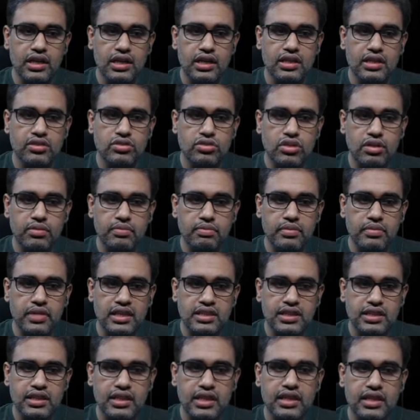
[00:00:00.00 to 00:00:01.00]
So the major
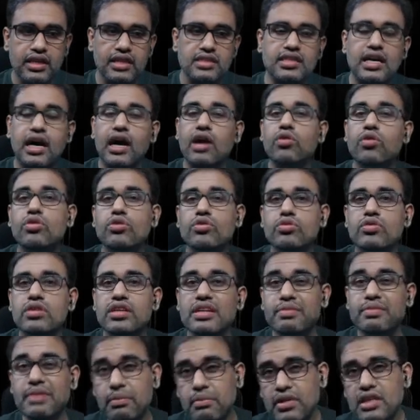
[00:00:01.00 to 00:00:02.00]
thing is how to
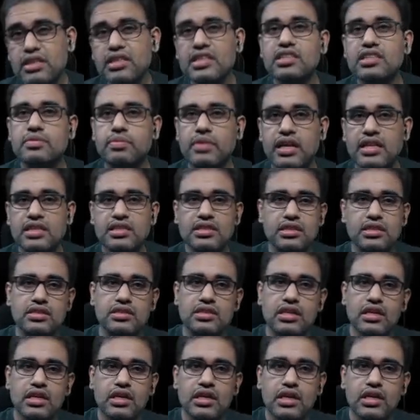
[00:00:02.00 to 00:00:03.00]
remember these branches.
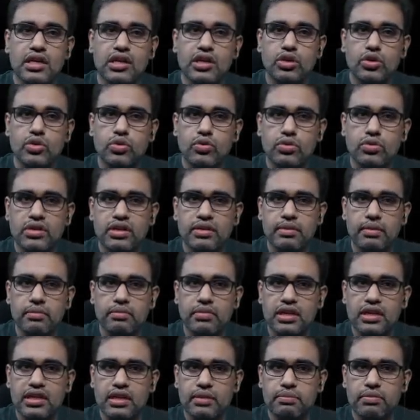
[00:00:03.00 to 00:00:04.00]
To remember
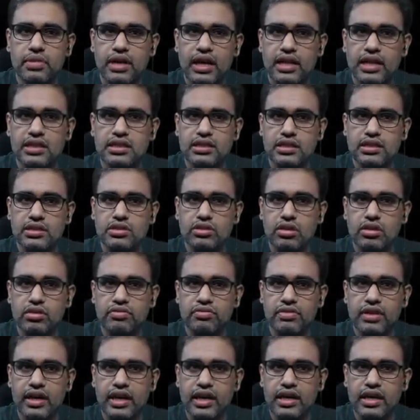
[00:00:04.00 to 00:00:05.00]
the branches of
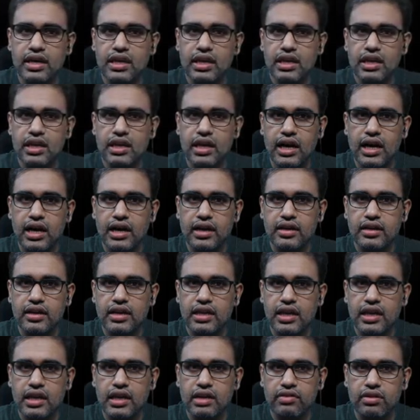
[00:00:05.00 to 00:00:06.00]
any artery
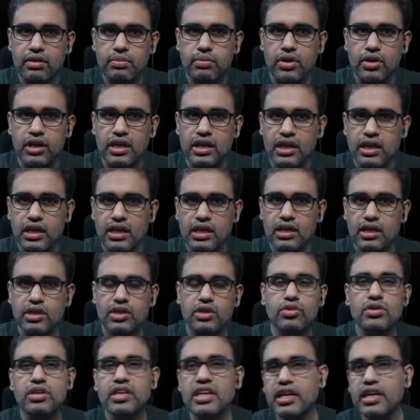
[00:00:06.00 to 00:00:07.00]
in our body, you
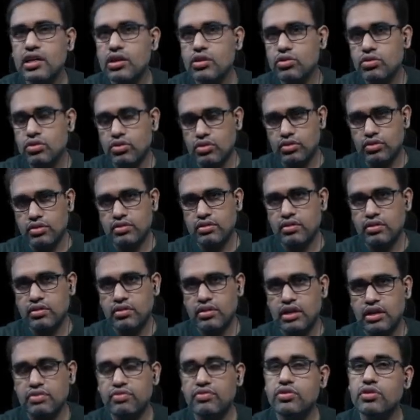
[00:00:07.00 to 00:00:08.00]
need to know
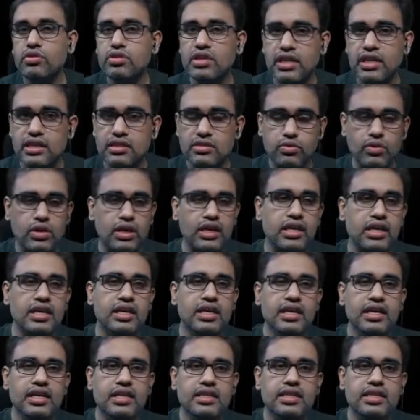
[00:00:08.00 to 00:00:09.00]
a few things. What?
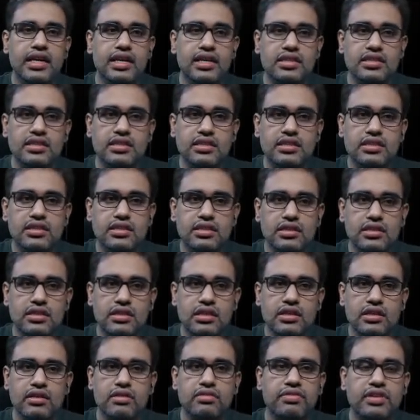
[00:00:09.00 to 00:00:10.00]
That's
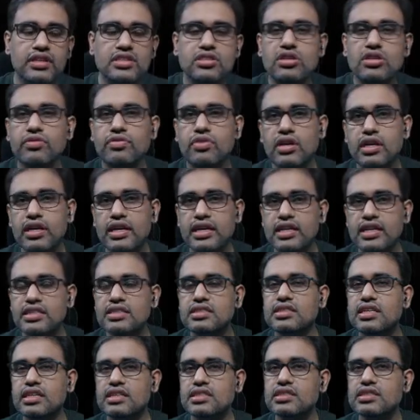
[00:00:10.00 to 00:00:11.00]
first of all, it is
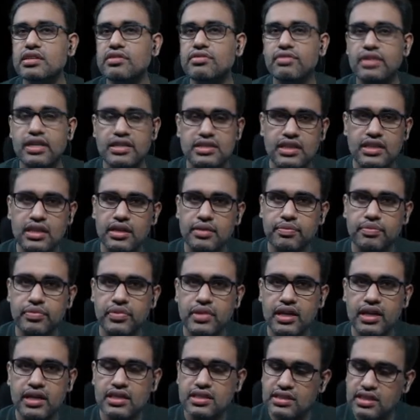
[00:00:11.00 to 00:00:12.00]
just a vessel.
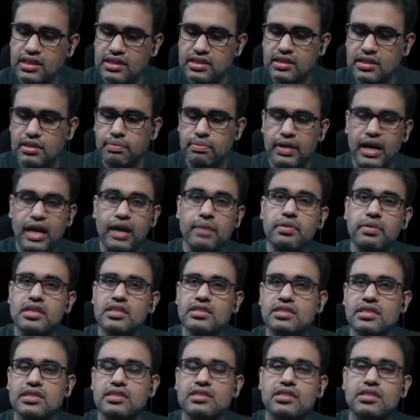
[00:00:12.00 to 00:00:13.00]
It is just a pipe, it is
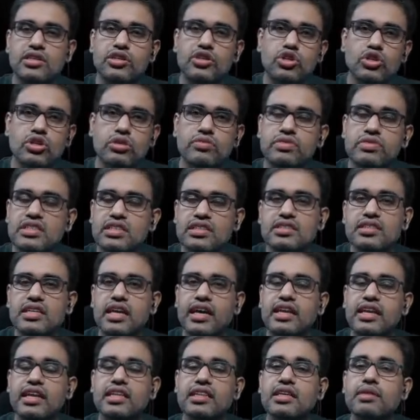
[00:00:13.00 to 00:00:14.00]
just a tube which is
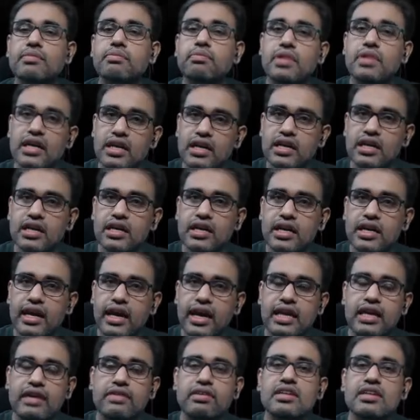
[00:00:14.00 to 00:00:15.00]
carrying the blood
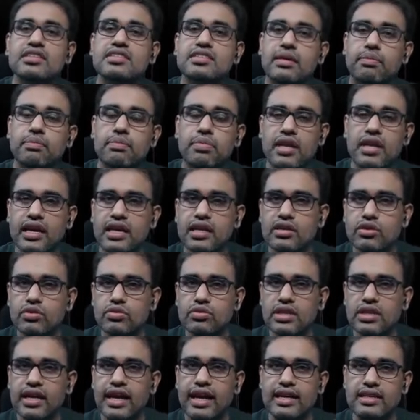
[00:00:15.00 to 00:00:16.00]
and it will supply to
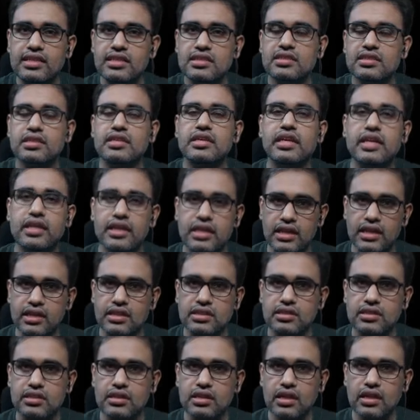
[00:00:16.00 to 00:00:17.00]
the adjacent
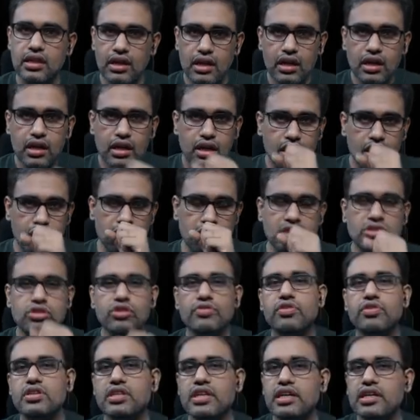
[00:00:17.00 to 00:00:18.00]
areas. So
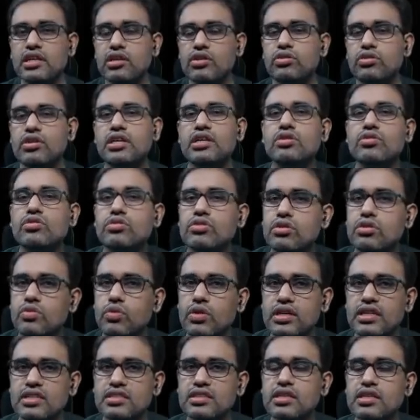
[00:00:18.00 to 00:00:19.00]
for that you need to know
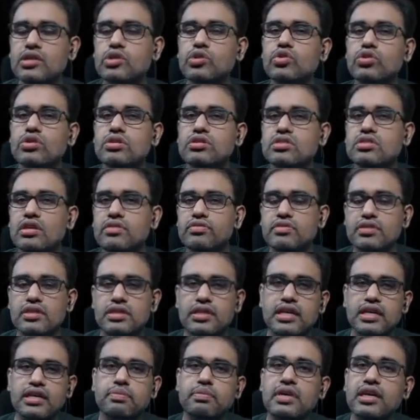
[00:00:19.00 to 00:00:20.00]
what is the course of
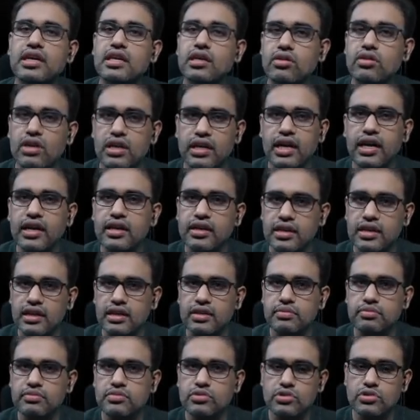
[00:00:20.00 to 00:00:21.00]
that particular artery.
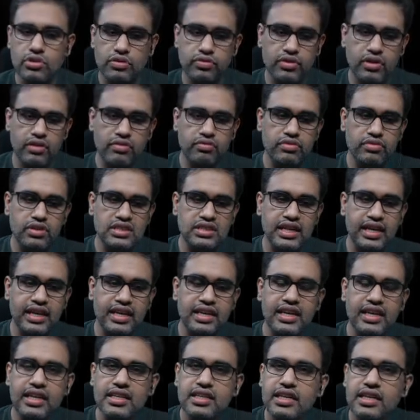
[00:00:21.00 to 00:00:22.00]
So from which
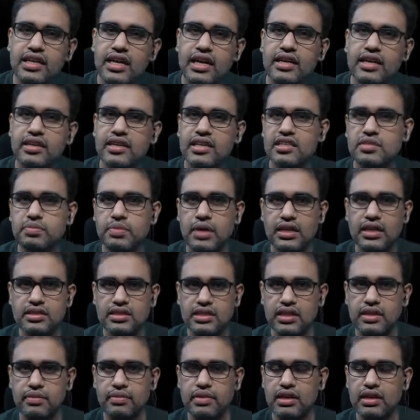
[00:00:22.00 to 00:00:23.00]
area that artery is
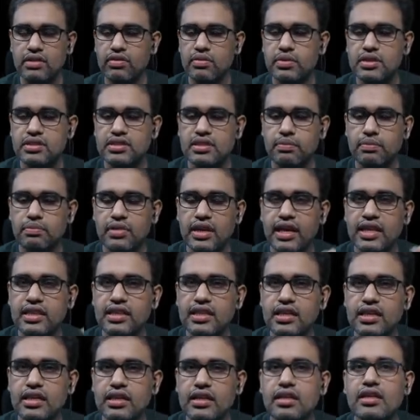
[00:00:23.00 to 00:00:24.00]
passing, it will be supplying
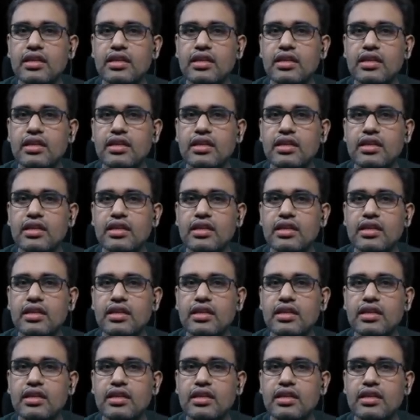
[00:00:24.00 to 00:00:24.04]
the